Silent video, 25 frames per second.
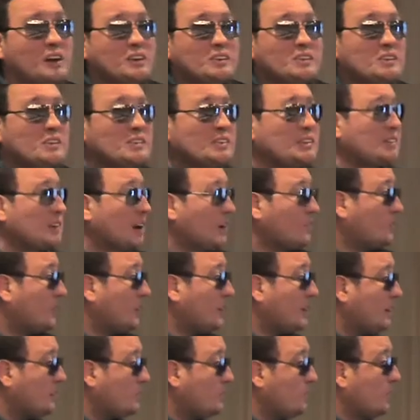She says, I want
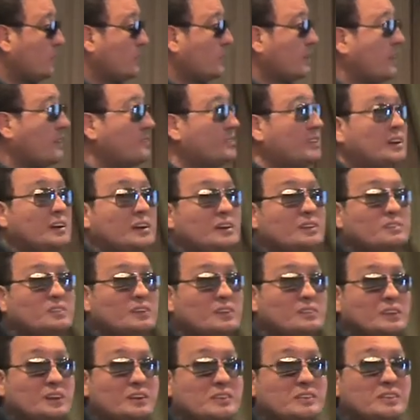to give you a little bit of
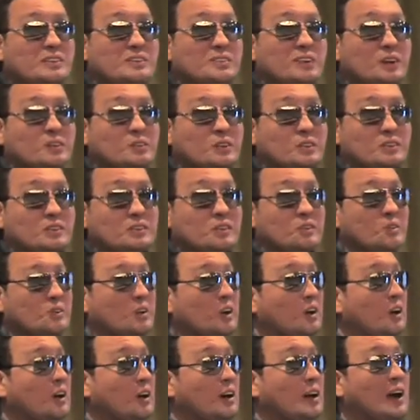information about what's going
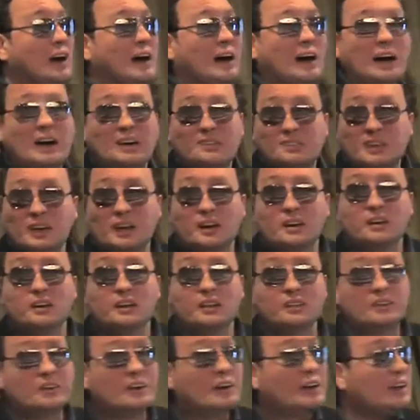on. I've got
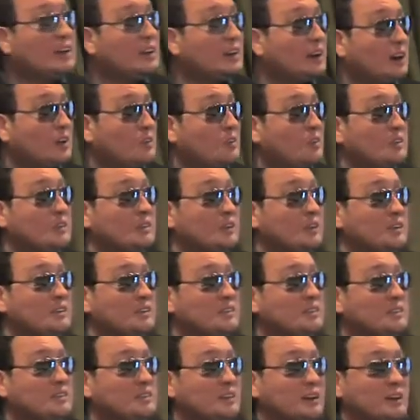another eight hours on
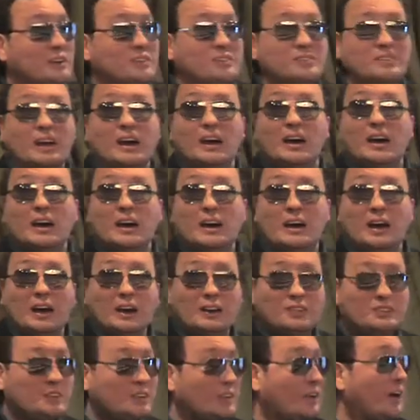shift, and
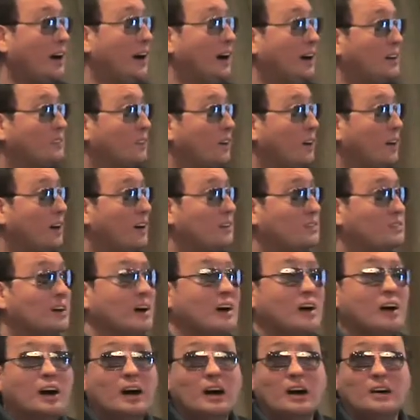after I'm off,
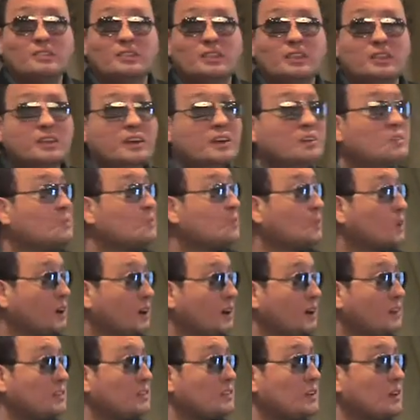um, then
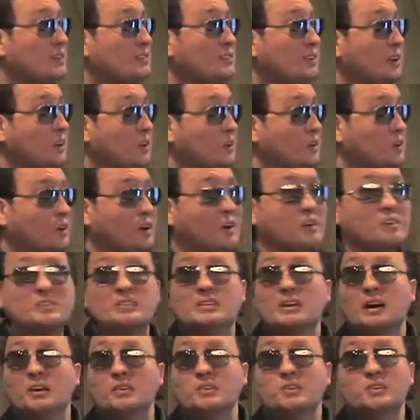Rick is going to be your nurse.
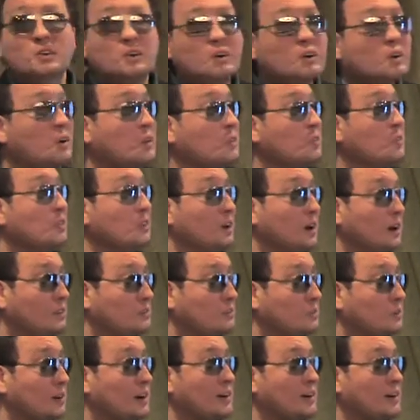Now, you're going to love